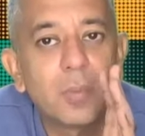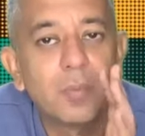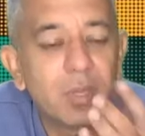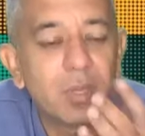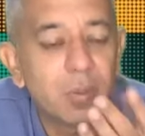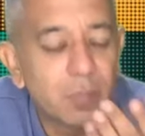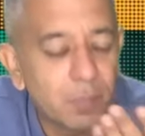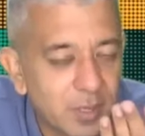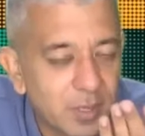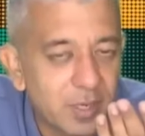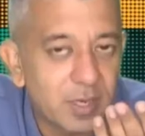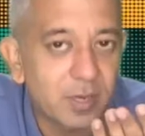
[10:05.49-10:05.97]

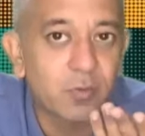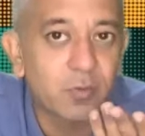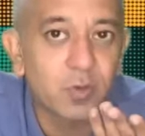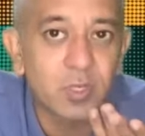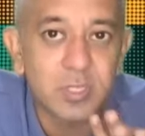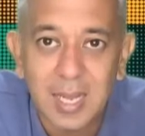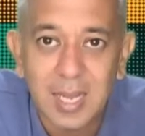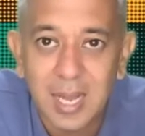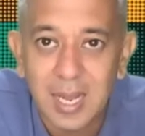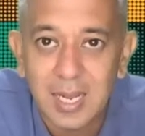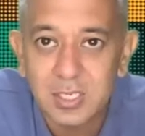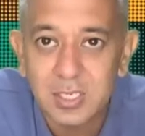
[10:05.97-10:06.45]
But it was
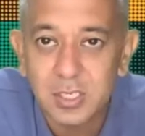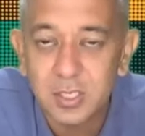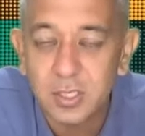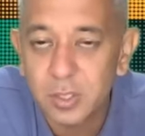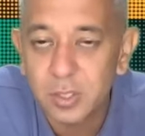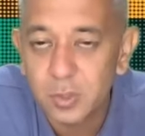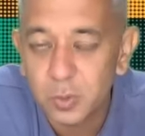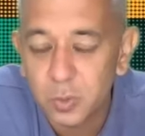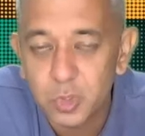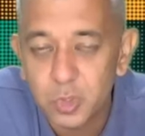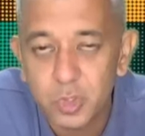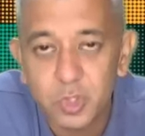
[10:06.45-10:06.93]
asked in the
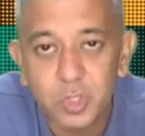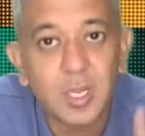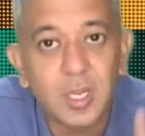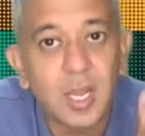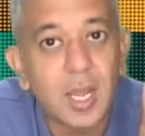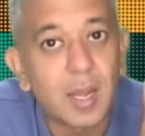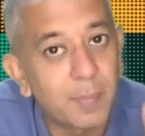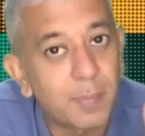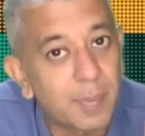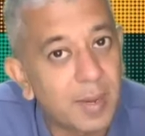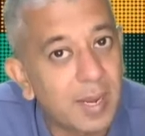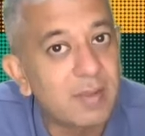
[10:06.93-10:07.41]
question,
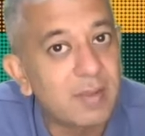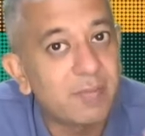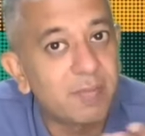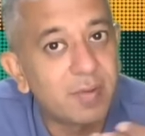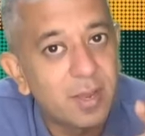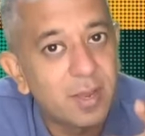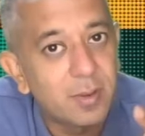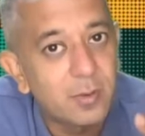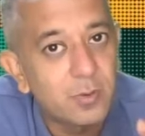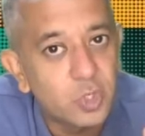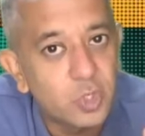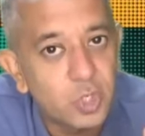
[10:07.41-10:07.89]
apply value
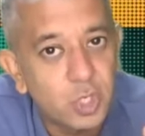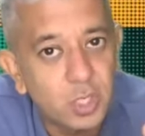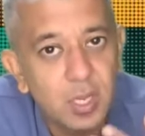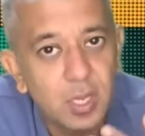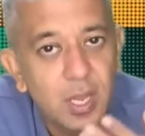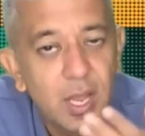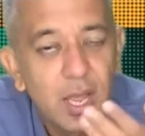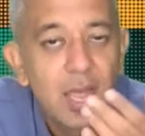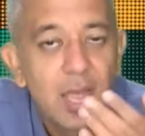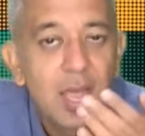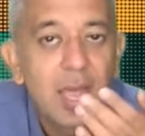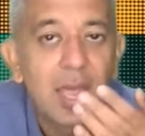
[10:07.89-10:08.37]
chain
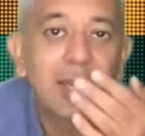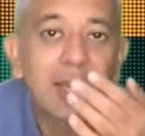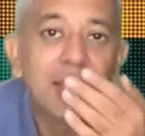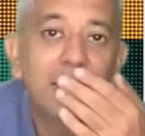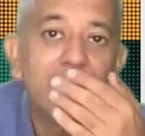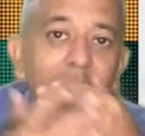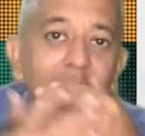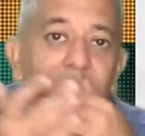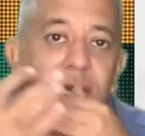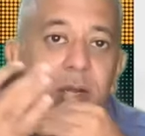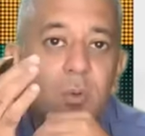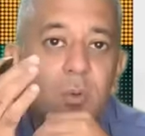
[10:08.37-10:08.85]
and
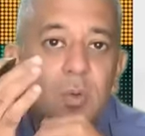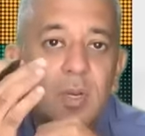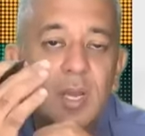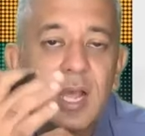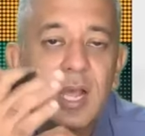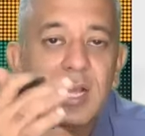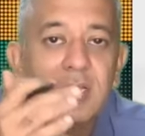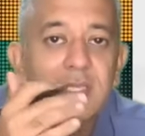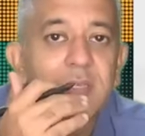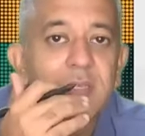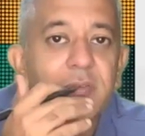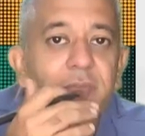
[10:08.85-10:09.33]
try to
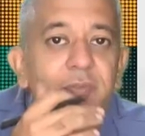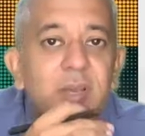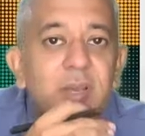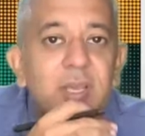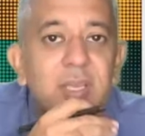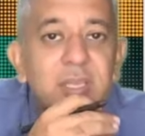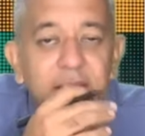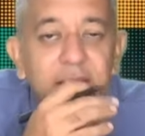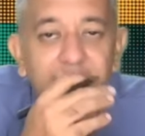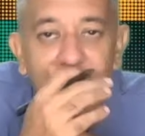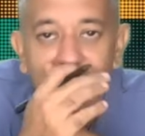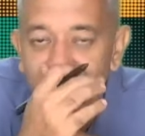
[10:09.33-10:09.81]
classify the
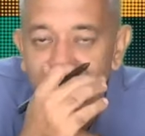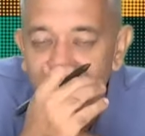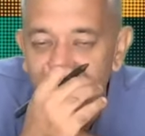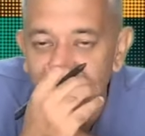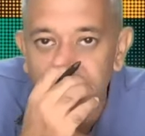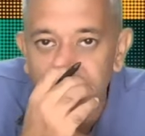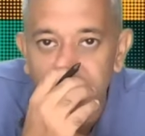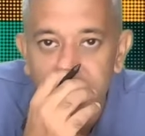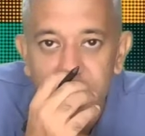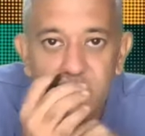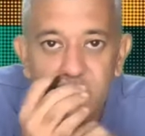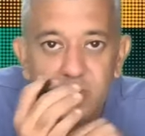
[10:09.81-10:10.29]

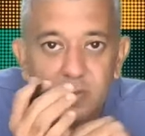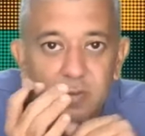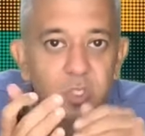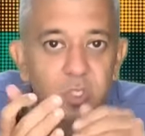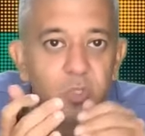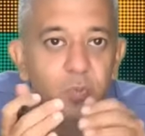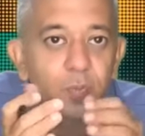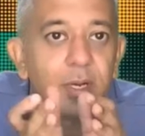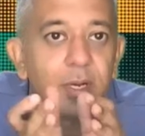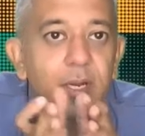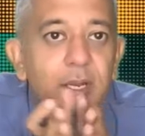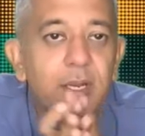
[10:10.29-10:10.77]
activities of this
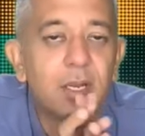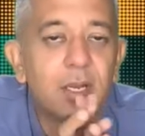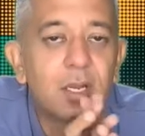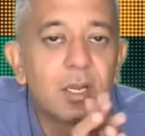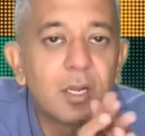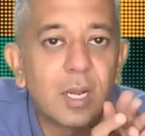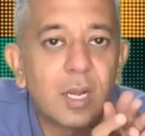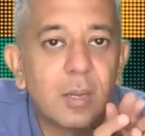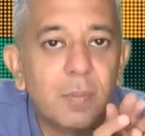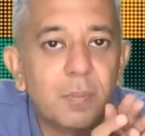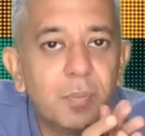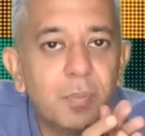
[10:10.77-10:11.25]
particular
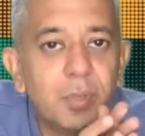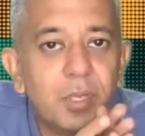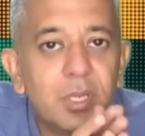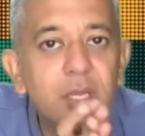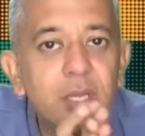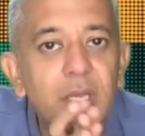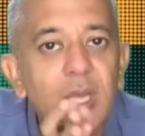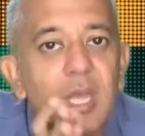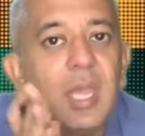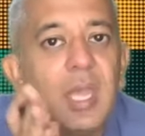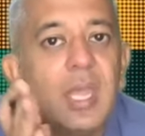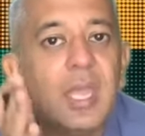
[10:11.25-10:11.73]
company
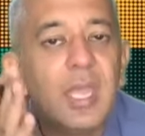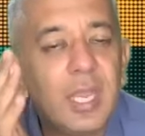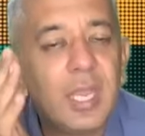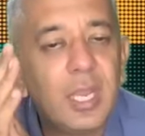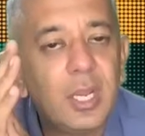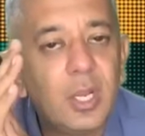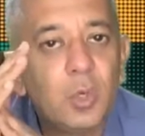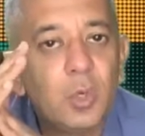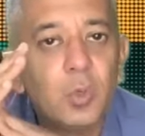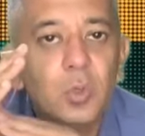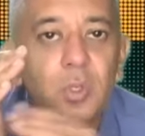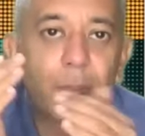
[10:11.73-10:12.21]

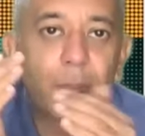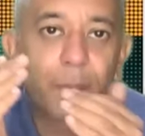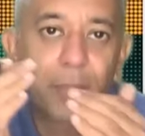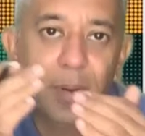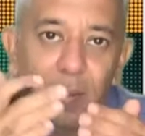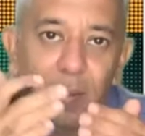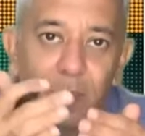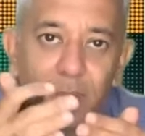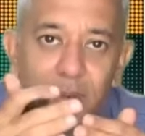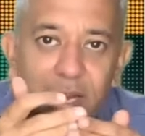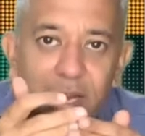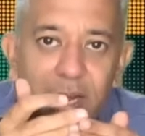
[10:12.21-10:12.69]
into the
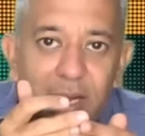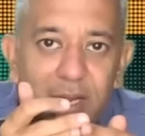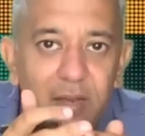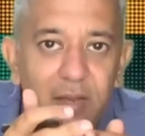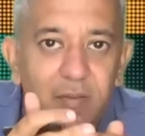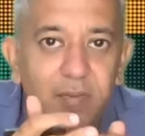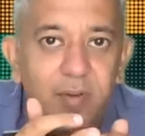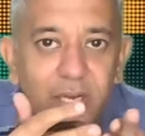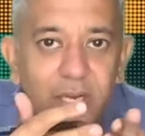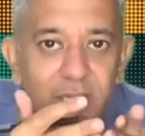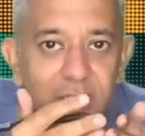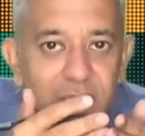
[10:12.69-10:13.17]
primary
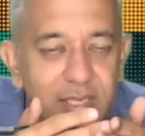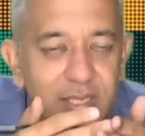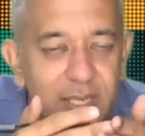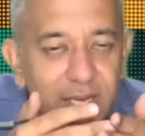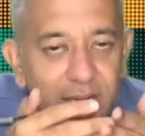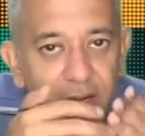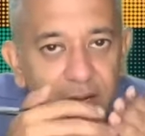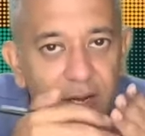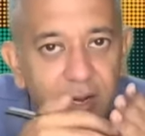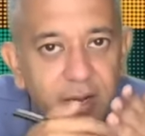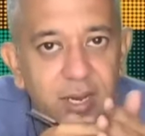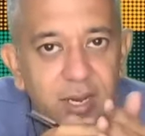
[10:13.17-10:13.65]
activities,
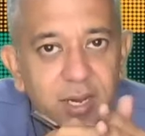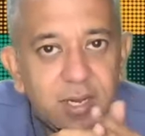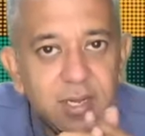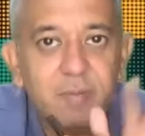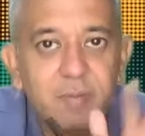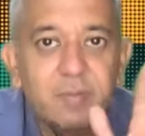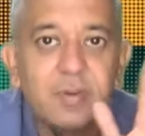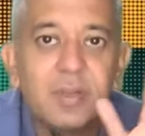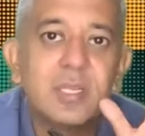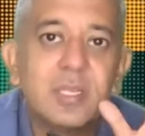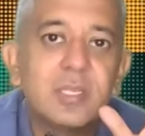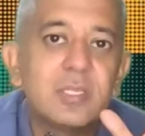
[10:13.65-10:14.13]
secondary
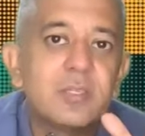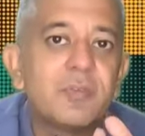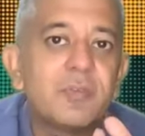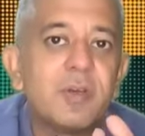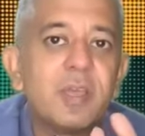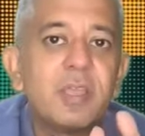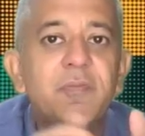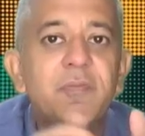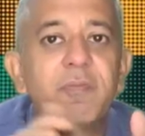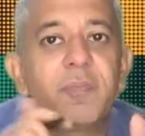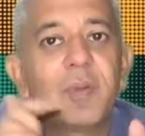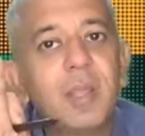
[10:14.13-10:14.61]
activities,
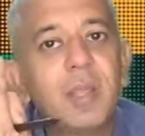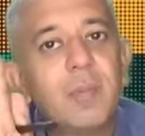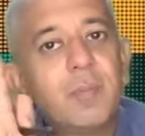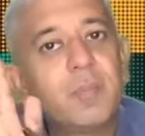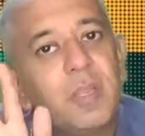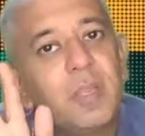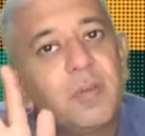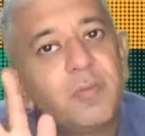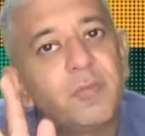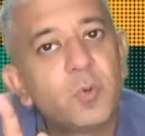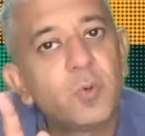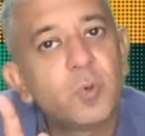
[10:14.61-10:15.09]
5 primary,
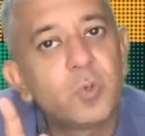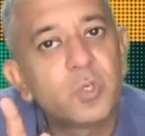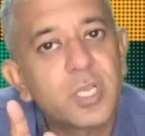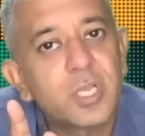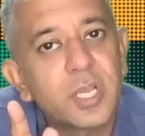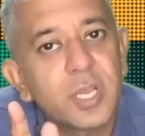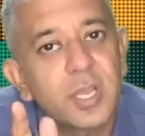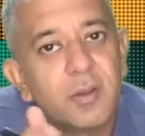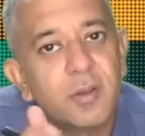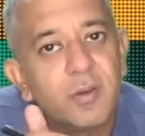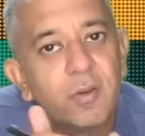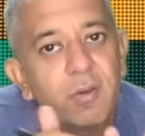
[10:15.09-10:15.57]
4
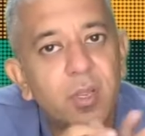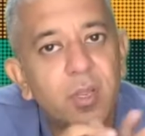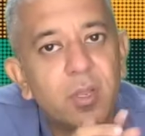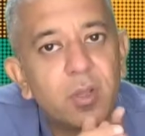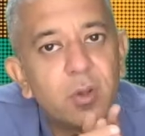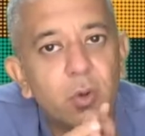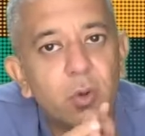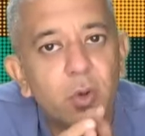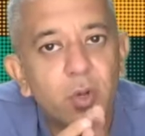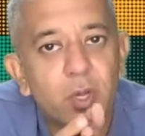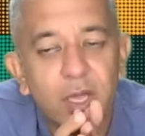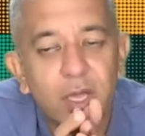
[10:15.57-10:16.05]
secondary.
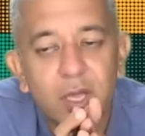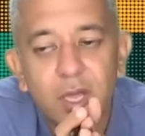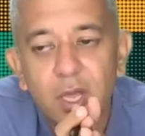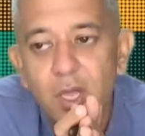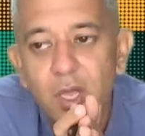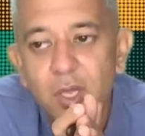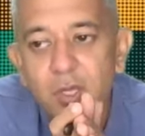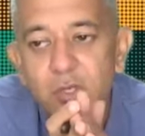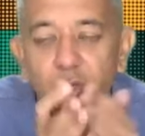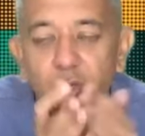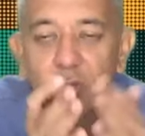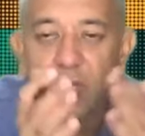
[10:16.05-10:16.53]
Okay.
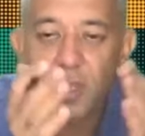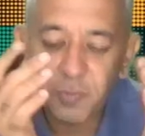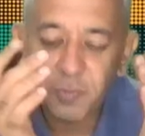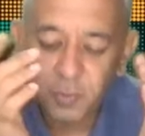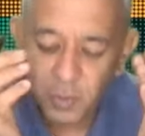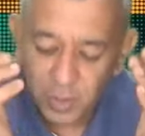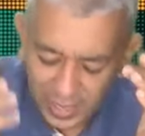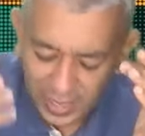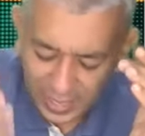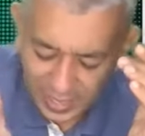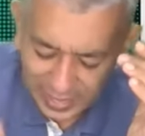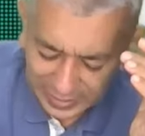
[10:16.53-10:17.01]
So therefore,
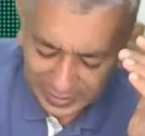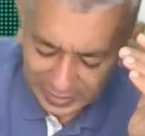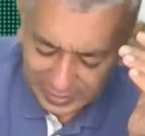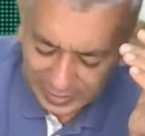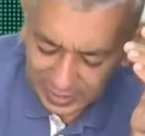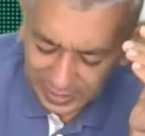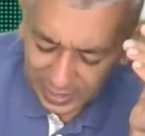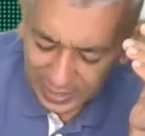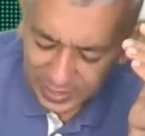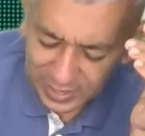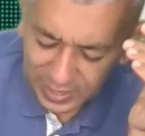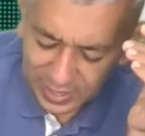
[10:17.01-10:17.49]

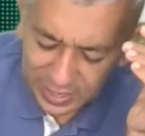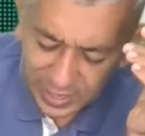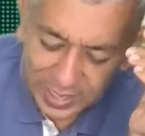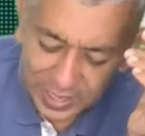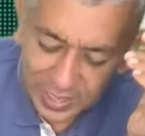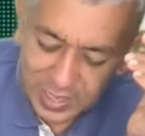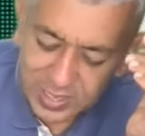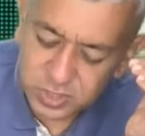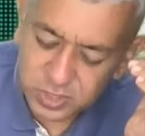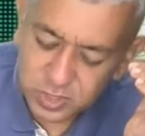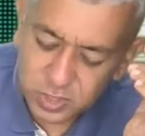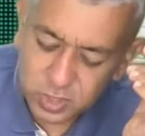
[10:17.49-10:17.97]
entire
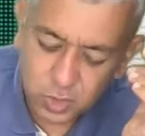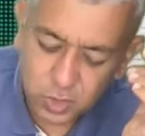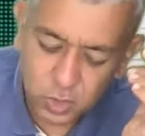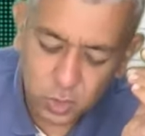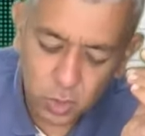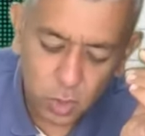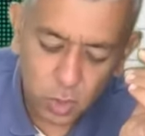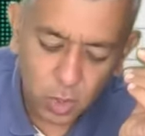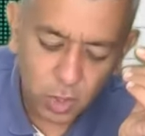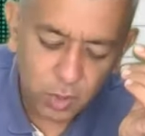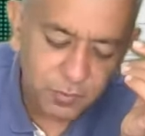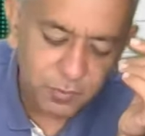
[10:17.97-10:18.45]
list
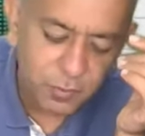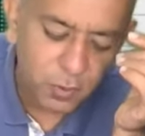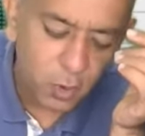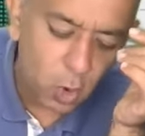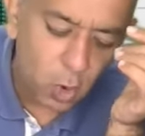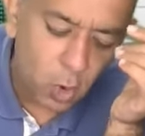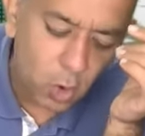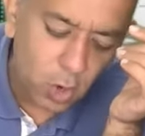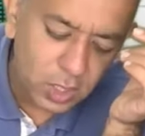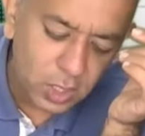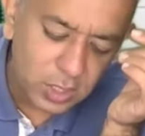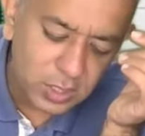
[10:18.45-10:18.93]
of
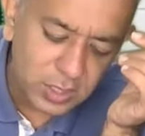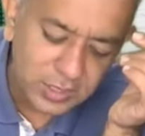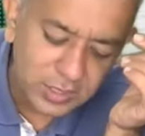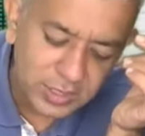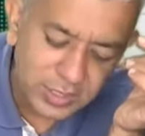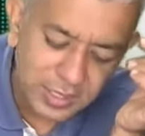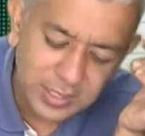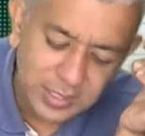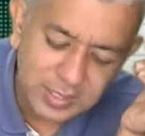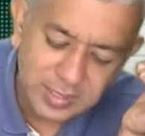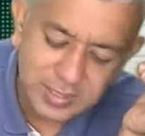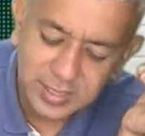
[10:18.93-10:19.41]
all the
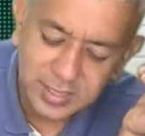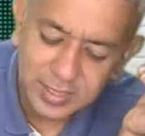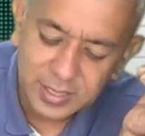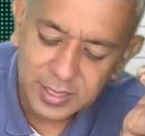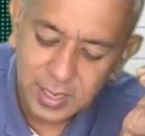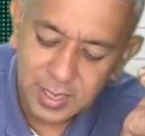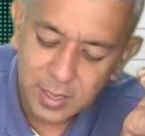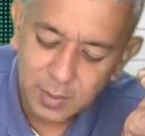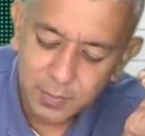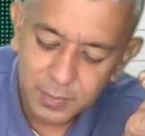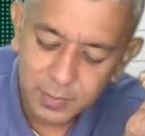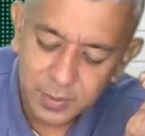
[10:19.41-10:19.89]
things that a
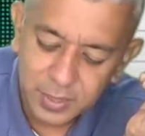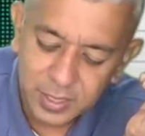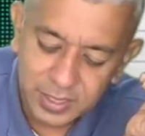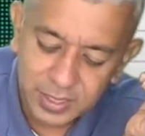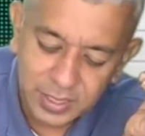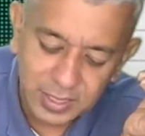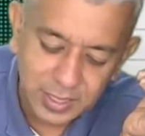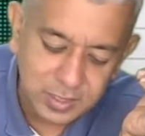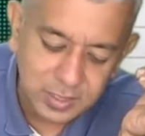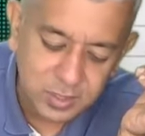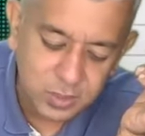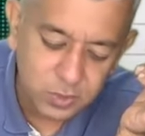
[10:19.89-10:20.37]
company
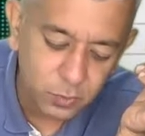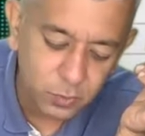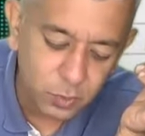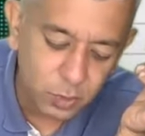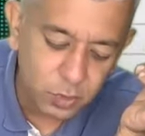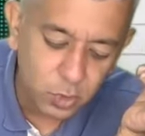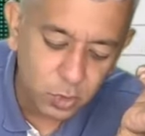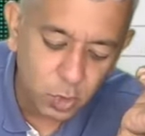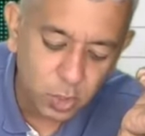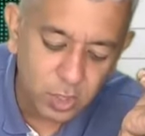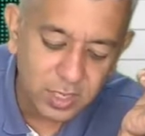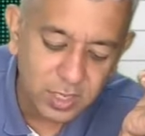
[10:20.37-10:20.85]
does was
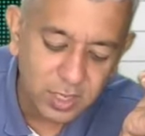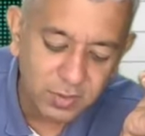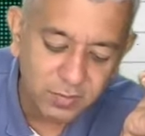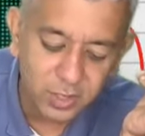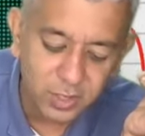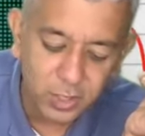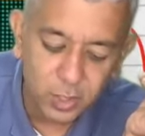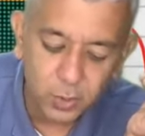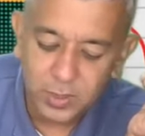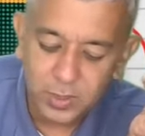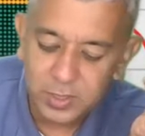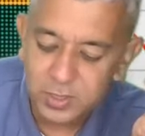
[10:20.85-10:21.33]
all given
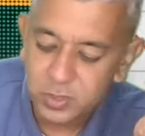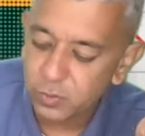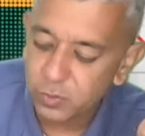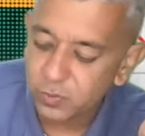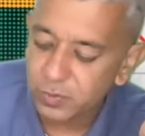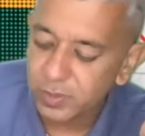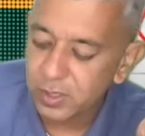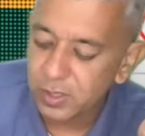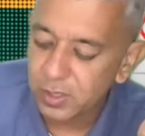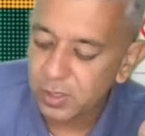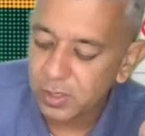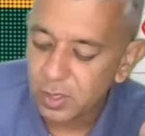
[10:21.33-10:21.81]
to us over
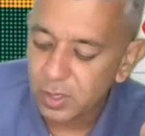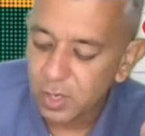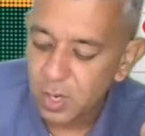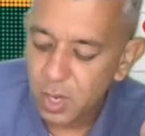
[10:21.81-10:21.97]
here.